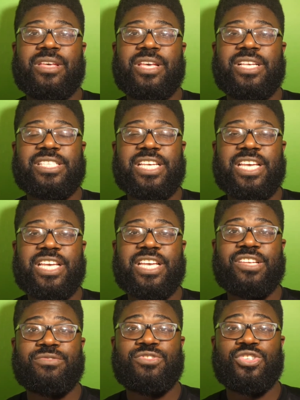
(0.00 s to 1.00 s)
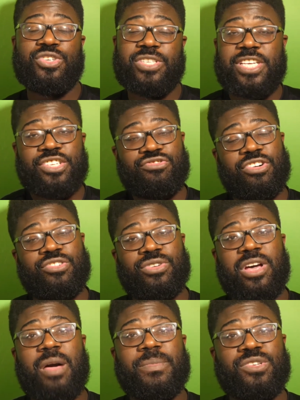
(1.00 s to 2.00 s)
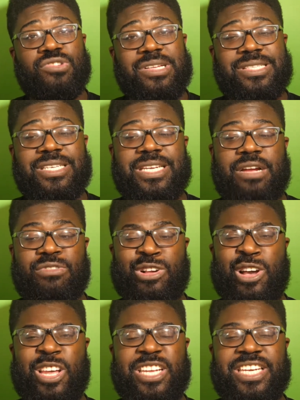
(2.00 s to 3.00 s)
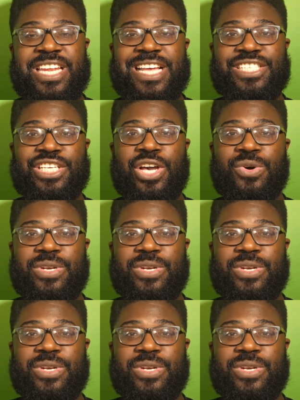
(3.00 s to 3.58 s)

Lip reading: due to his injury record, can't be trusted in that regard. He did actually go